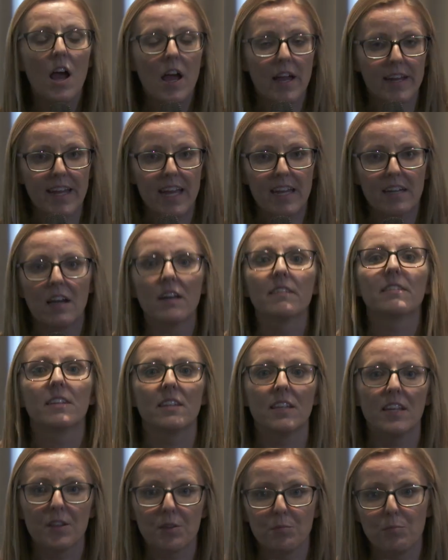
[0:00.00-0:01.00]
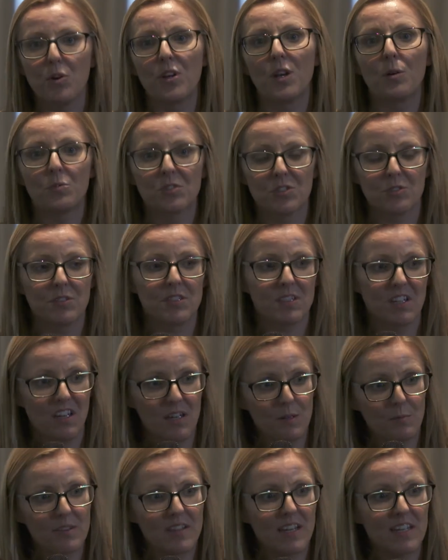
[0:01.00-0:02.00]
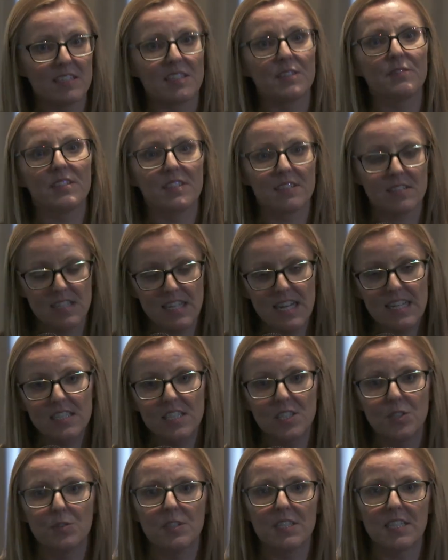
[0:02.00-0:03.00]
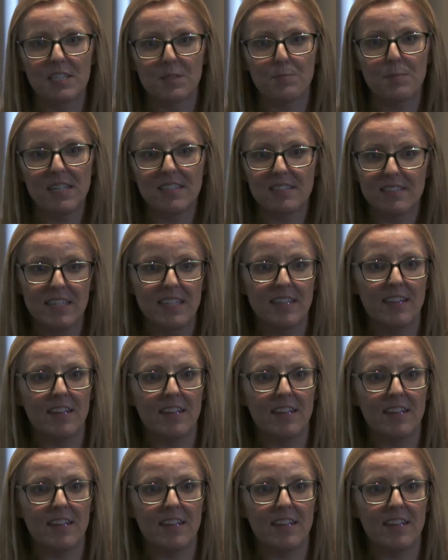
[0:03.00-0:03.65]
Again, I think the other point I want to underline with that is if it's connected to a disability,